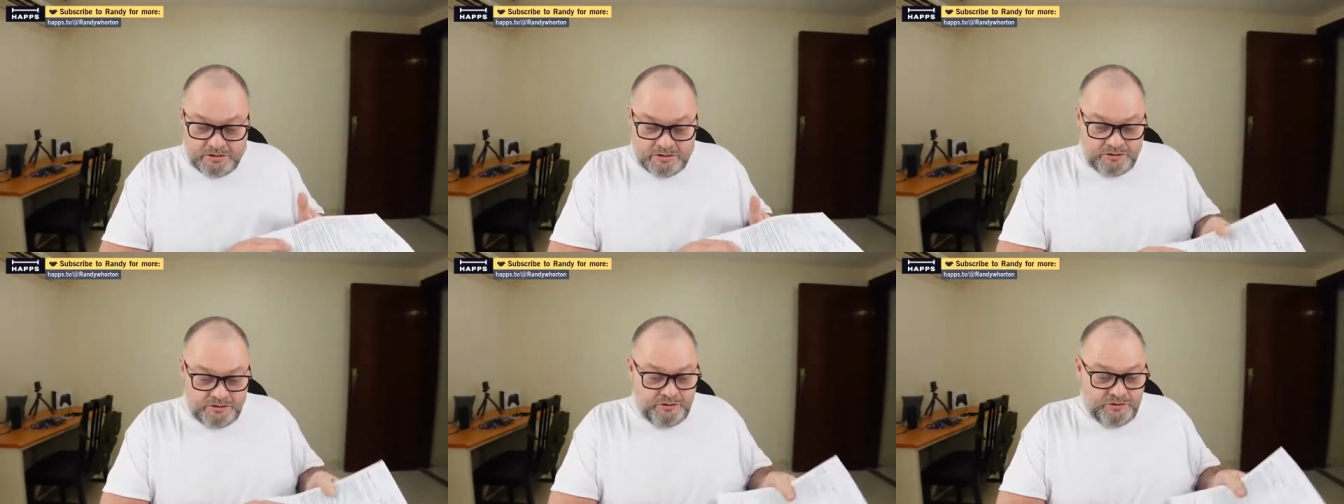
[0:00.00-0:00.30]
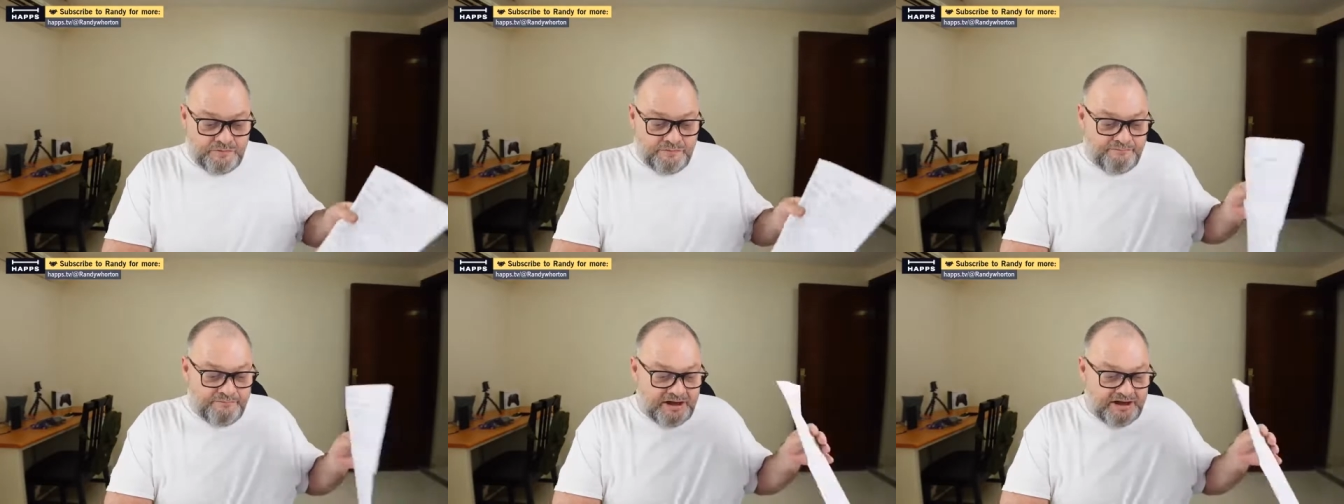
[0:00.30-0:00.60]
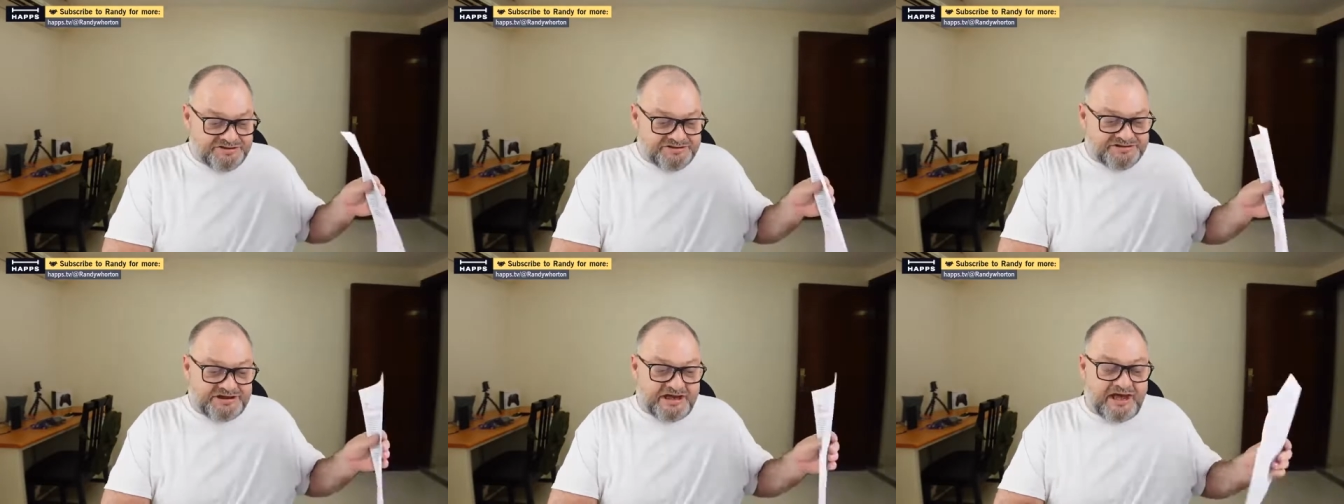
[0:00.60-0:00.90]
you
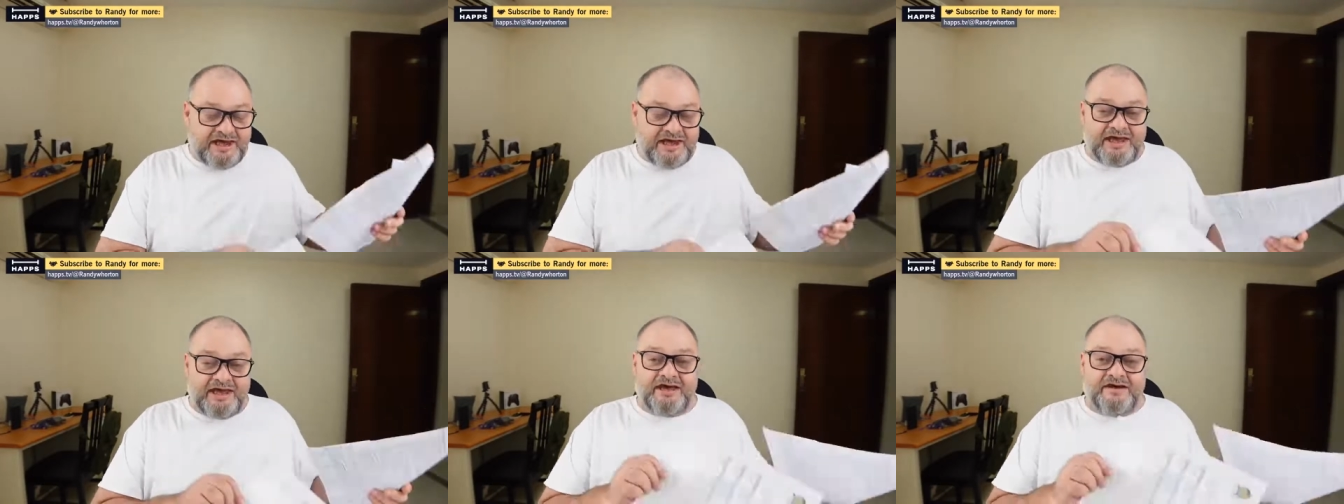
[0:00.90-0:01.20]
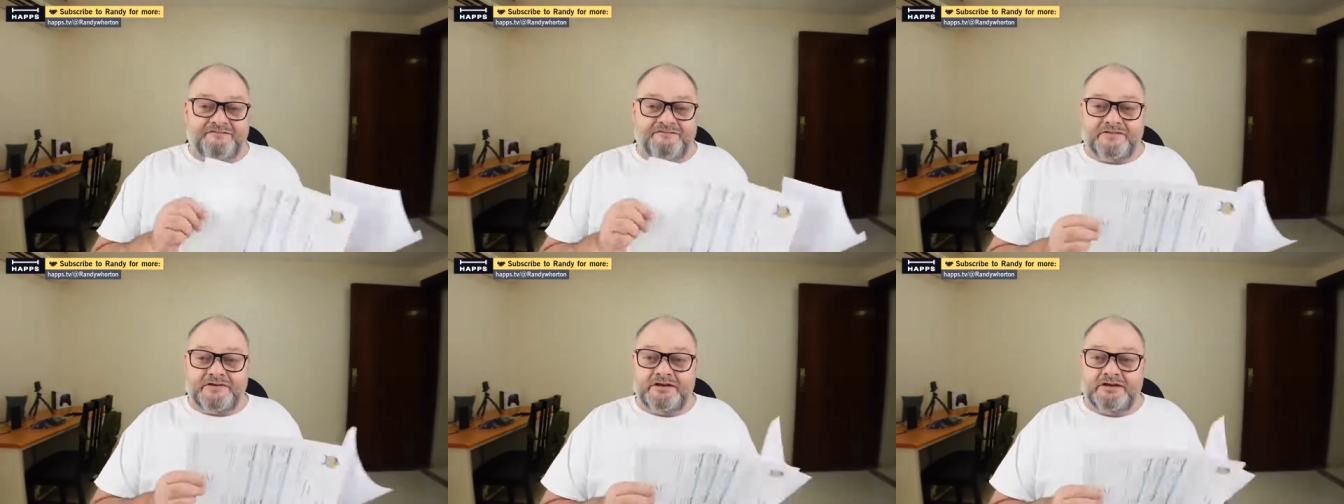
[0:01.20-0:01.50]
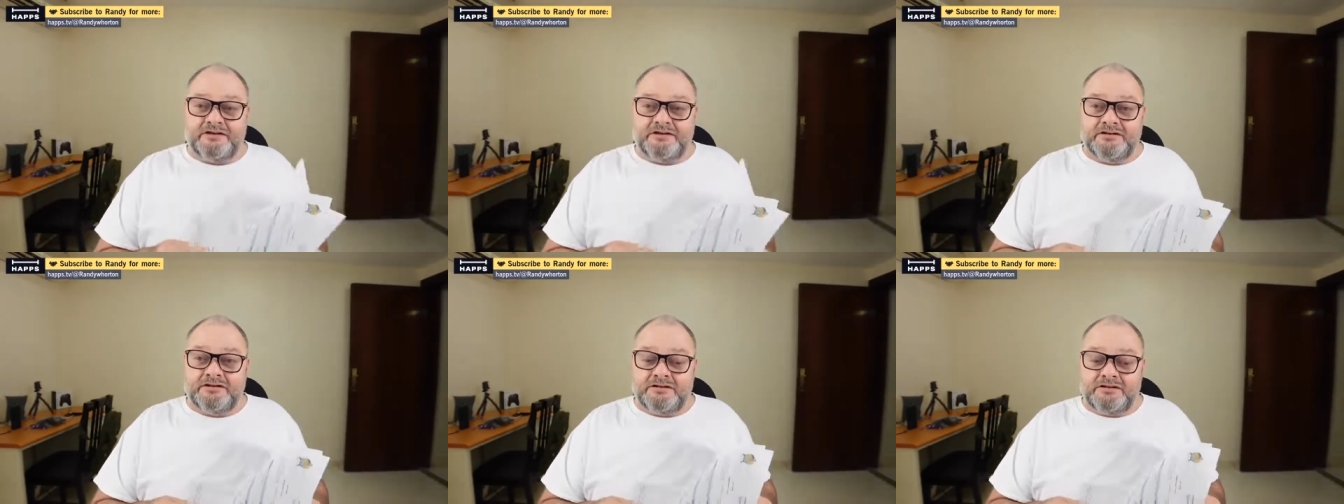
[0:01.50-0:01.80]
must have
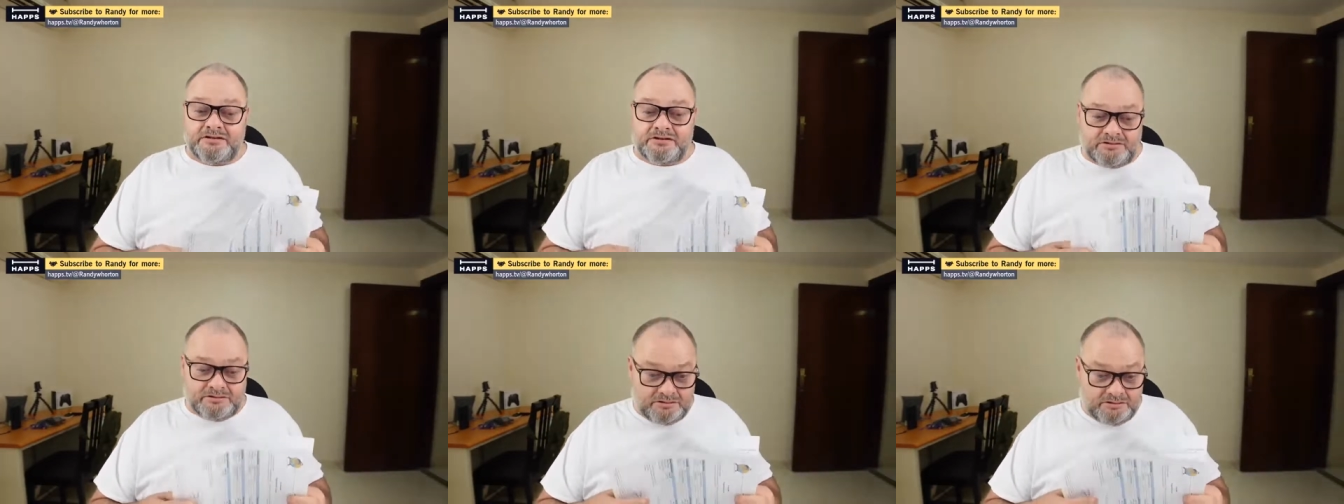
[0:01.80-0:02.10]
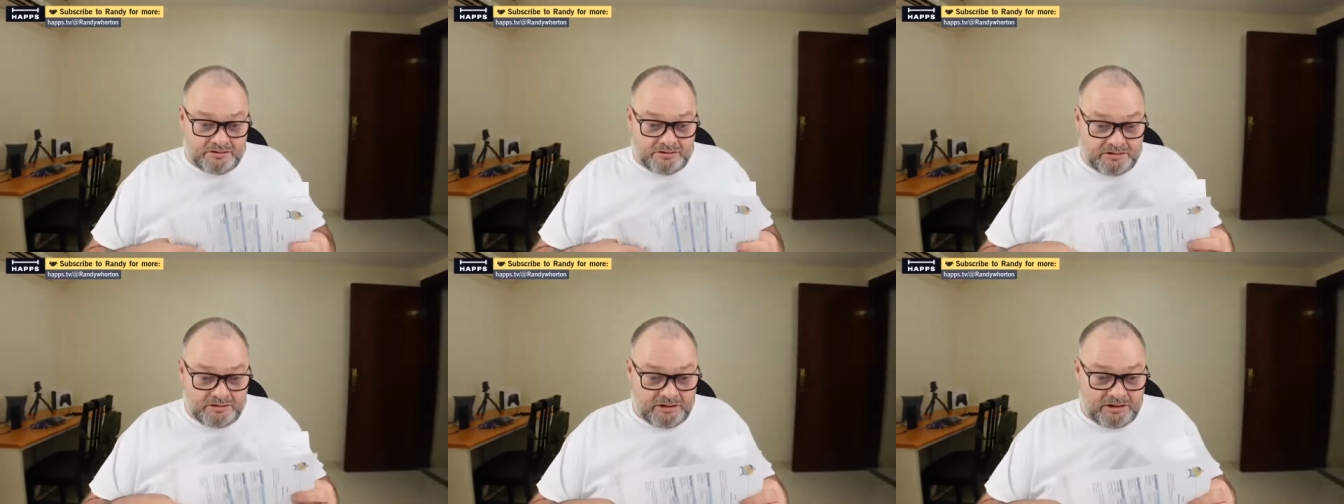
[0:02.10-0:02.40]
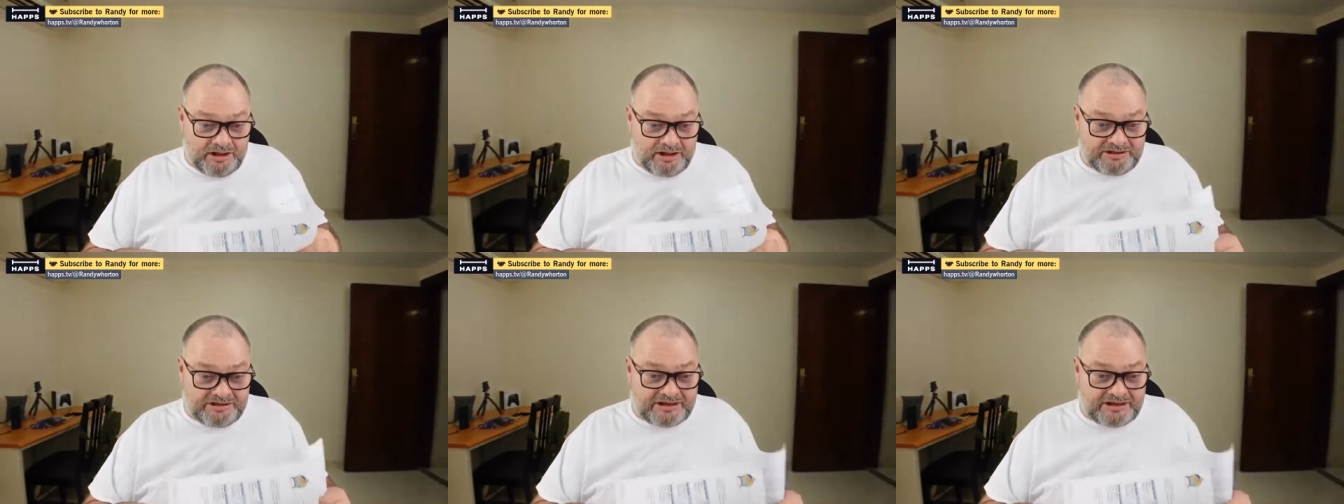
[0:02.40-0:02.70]
a